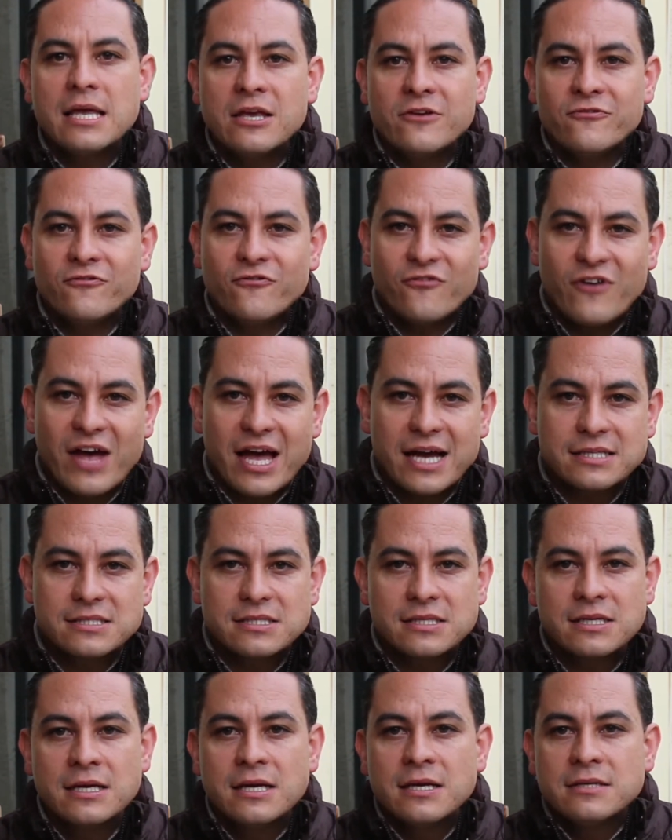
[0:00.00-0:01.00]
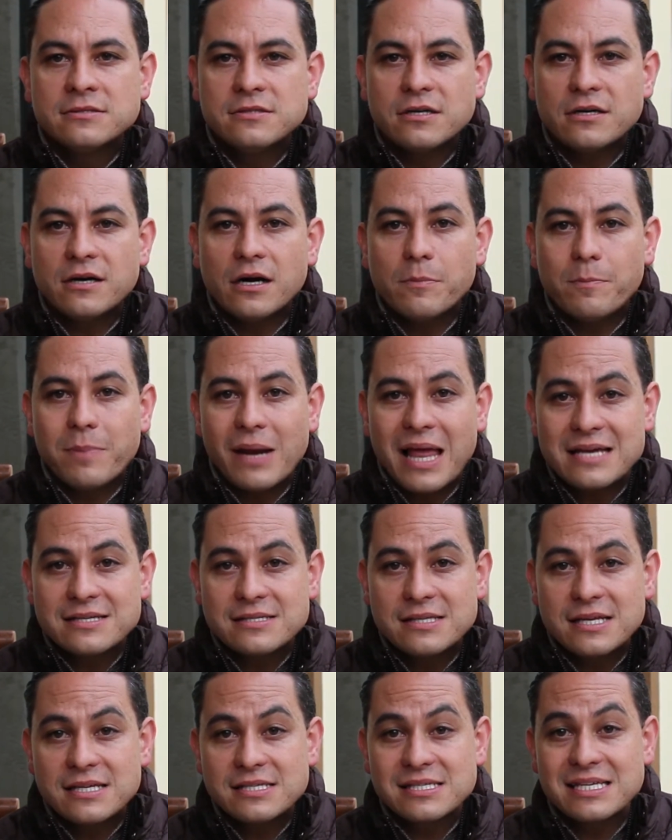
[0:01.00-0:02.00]
In fact, there are
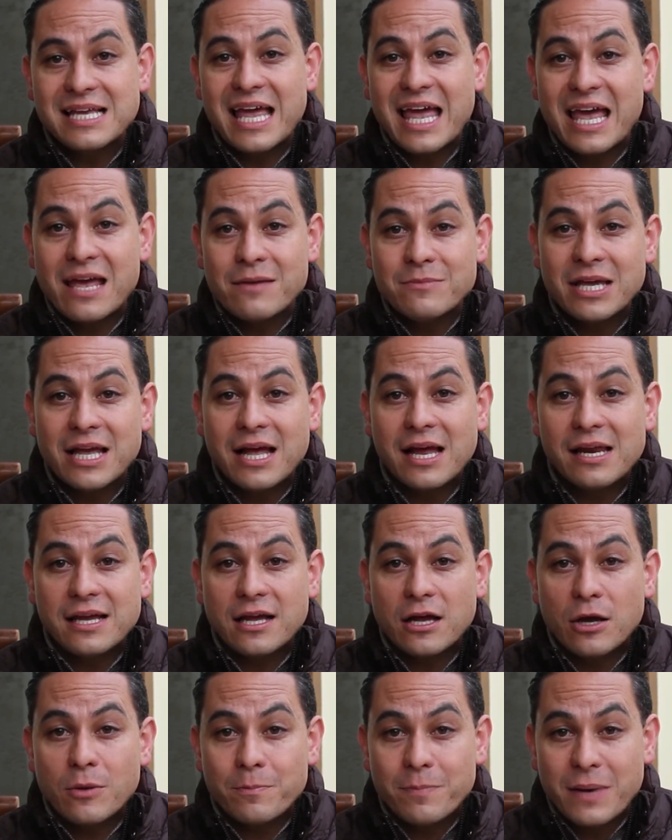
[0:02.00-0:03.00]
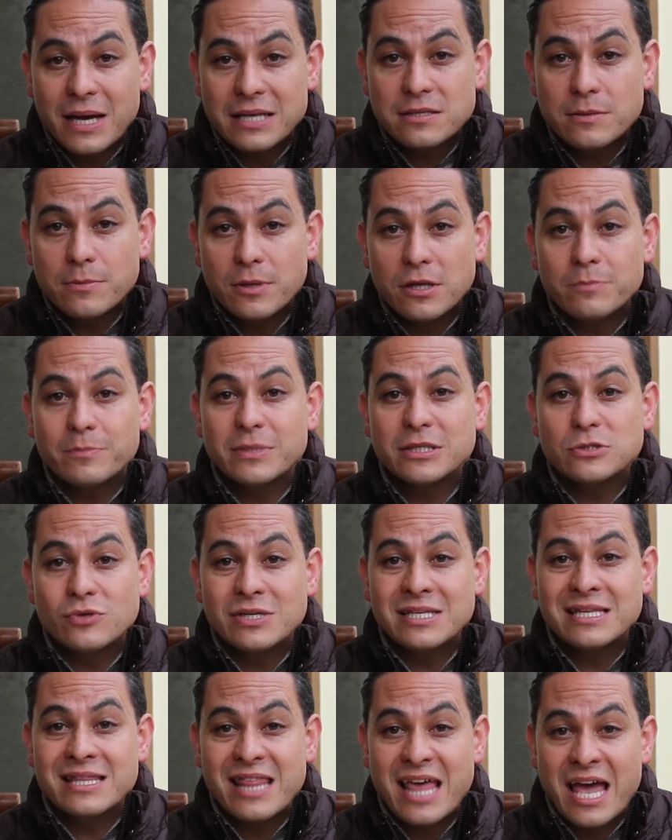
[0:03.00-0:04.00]
plastics chemically compatible
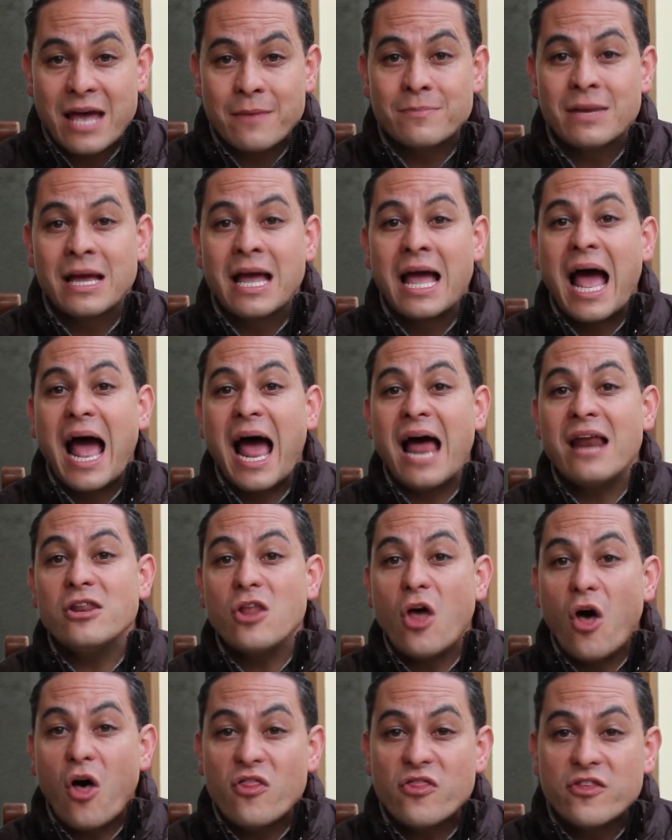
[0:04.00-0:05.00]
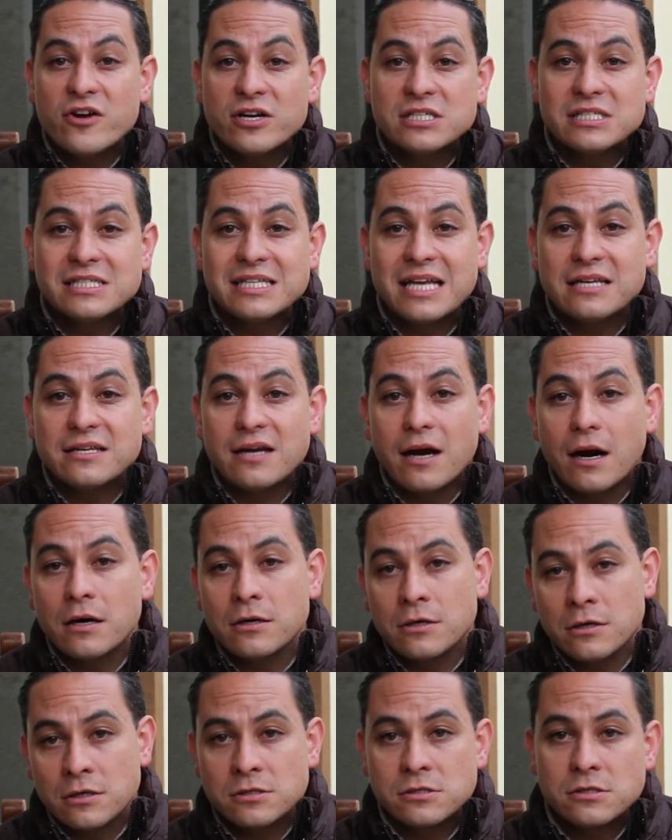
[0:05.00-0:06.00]
between them and others that
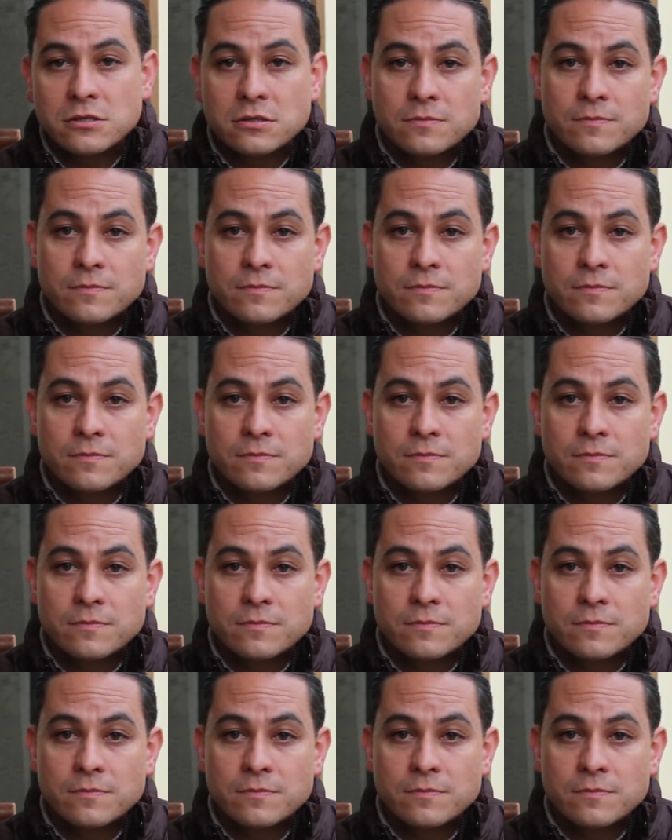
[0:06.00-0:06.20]
are not.